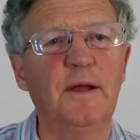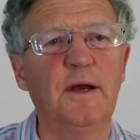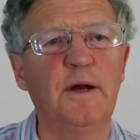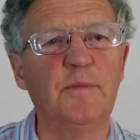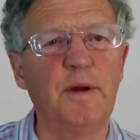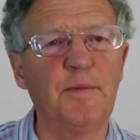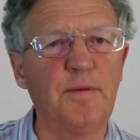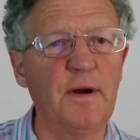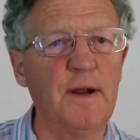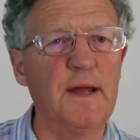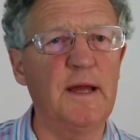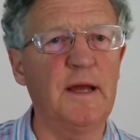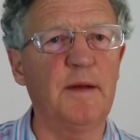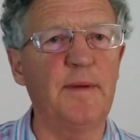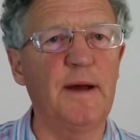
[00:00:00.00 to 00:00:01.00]
And we're
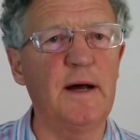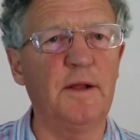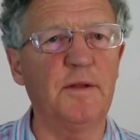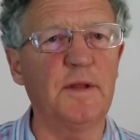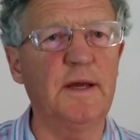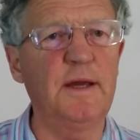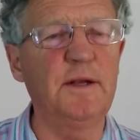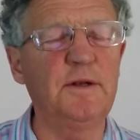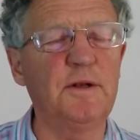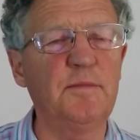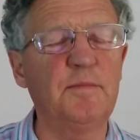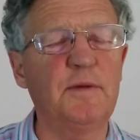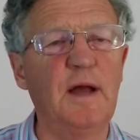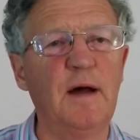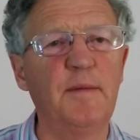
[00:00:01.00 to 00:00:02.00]
praying about the
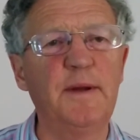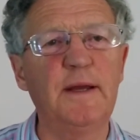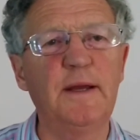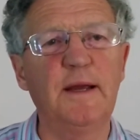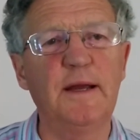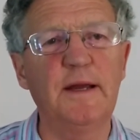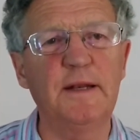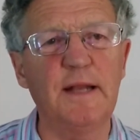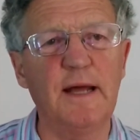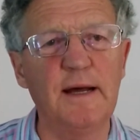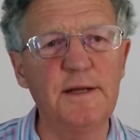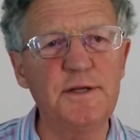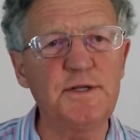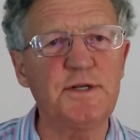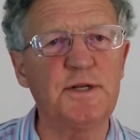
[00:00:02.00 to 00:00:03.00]
kingdom coming in
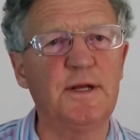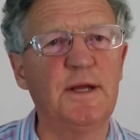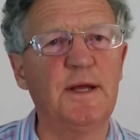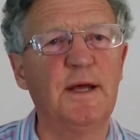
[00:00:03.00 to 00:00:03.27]
us